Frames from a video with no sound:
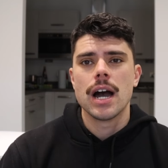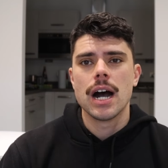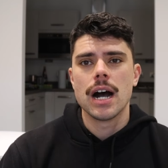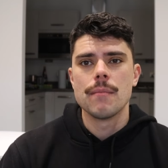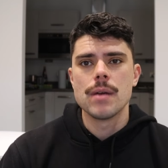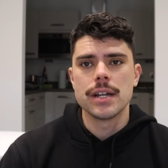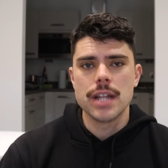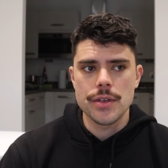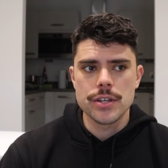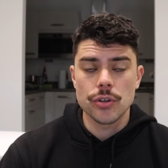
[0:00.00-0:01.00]
um,
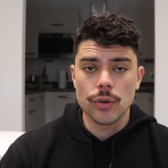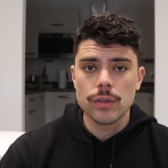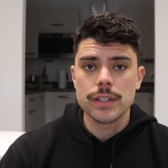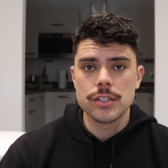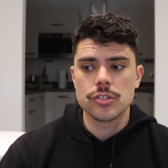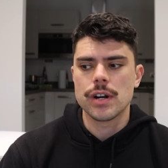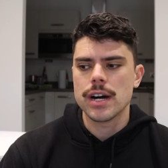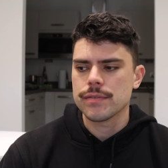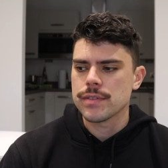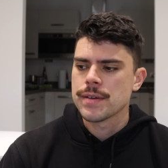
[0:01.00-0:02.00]
another tall in this
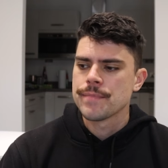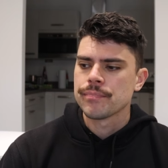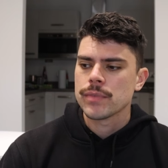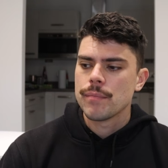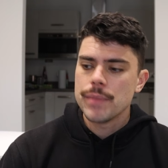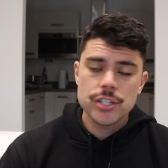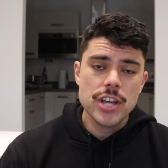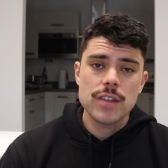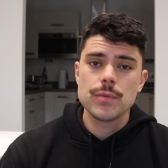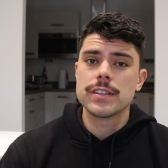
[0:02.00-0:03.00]
draft. Mitch
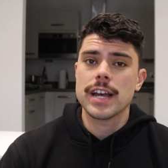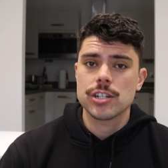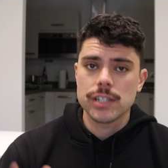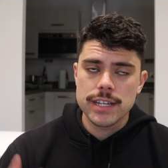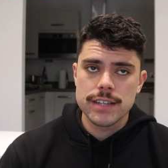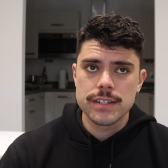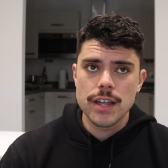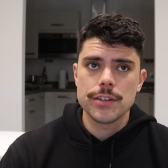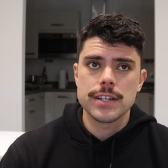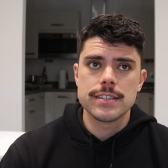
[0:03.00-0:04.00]
Edwards actually is
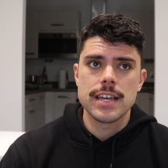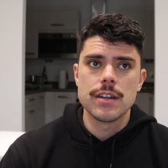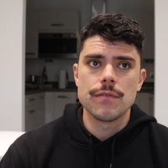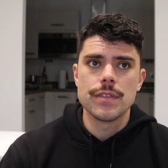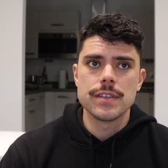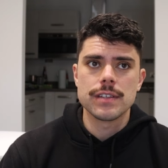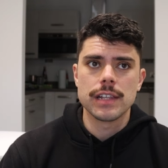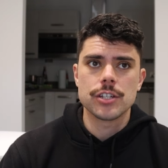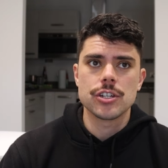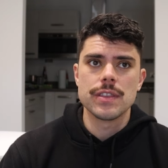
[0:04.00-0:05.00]
another contender for this
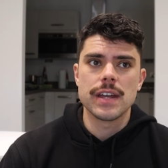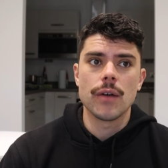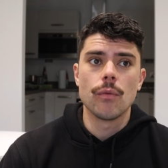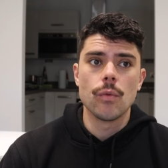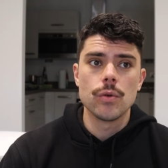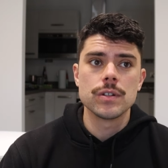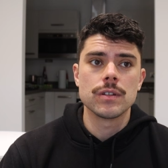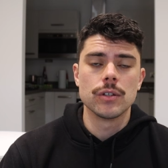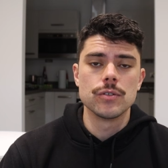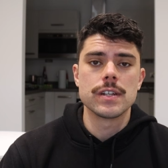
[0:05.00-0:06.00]
selection that I
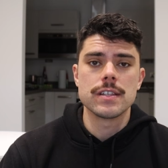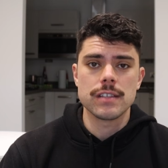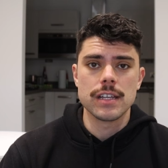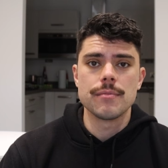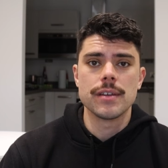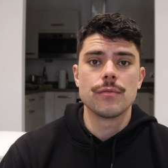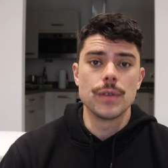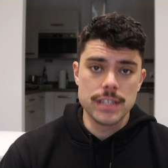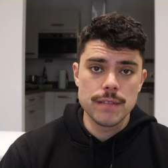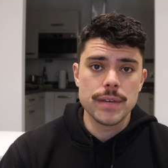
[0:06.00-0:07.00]
wouldn't lose any sleep if
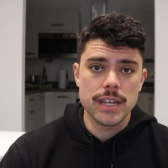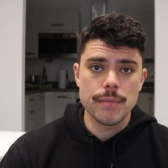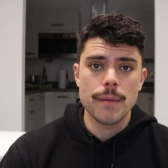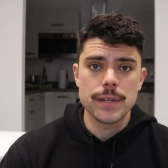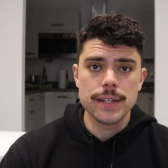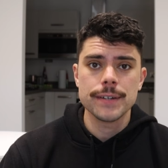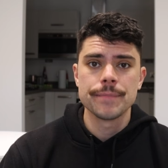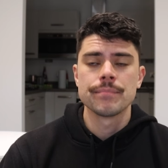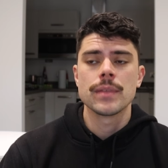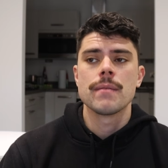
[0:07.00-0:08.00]
we did pick him up here
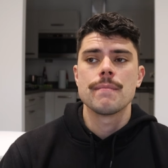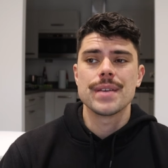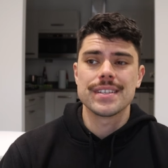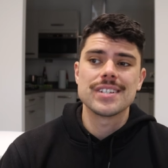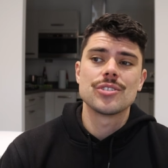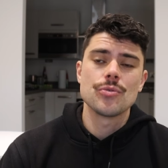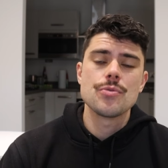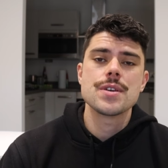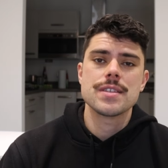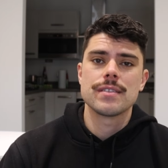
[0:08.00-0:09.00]
because I do
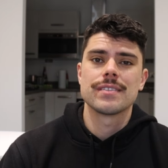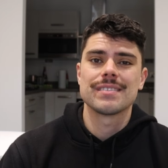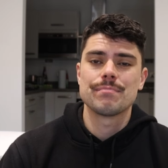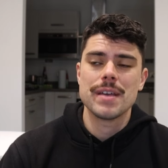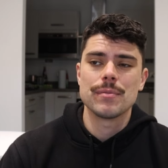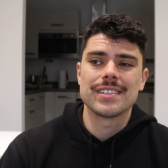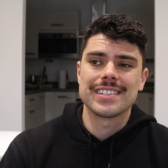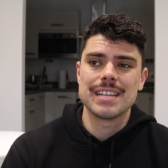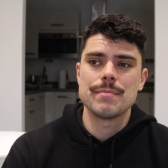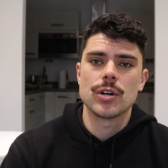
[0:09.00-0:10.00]
think people are
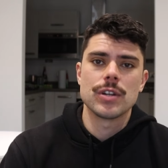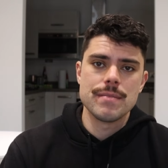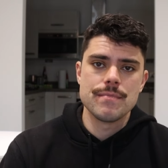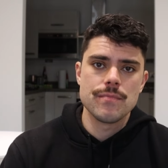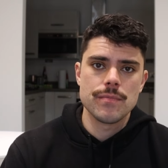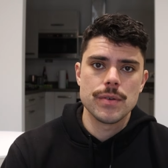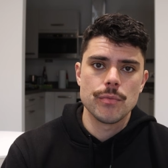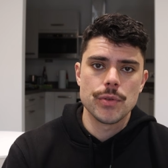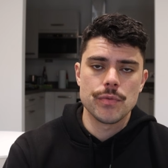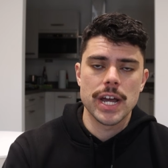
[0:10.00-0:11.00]
sleeping on him
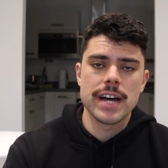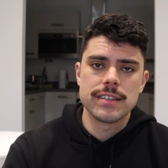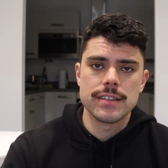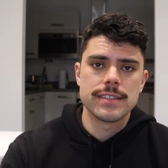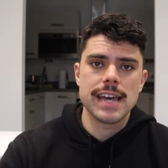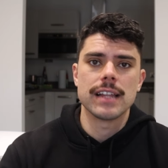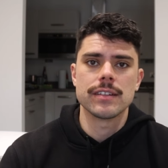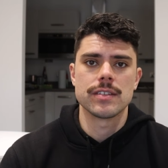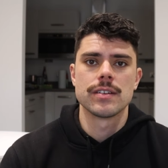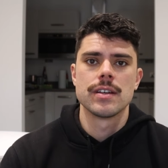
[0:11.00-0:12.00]
with regard to his
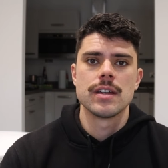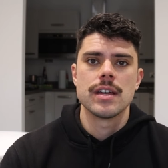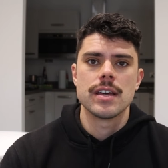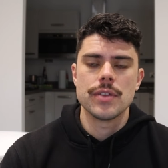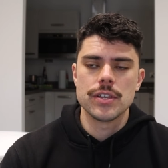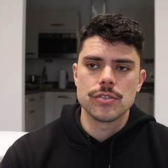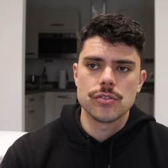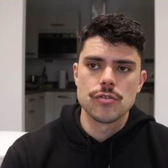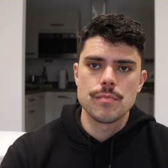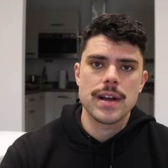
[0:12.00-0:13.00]
talent. I think he's a
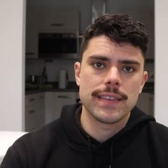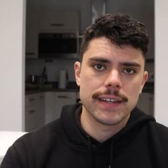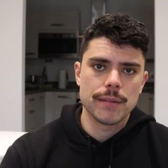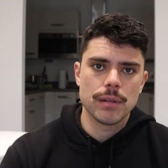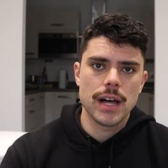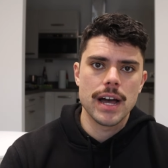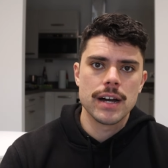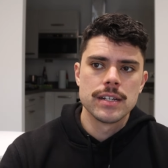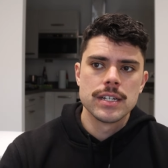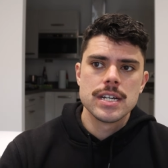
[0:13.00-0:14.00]
super athletic
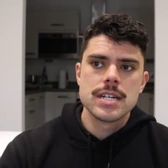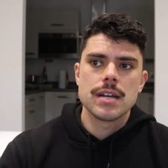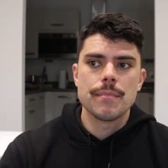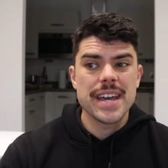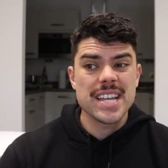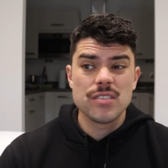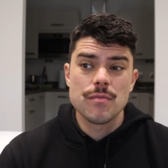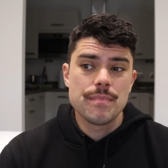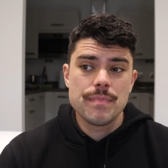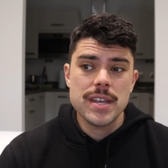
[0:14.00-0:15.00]
player compared to
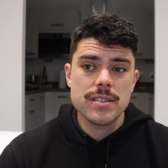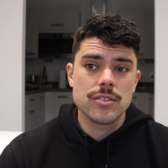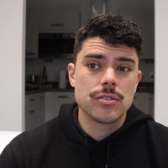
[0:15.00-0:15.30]
a bit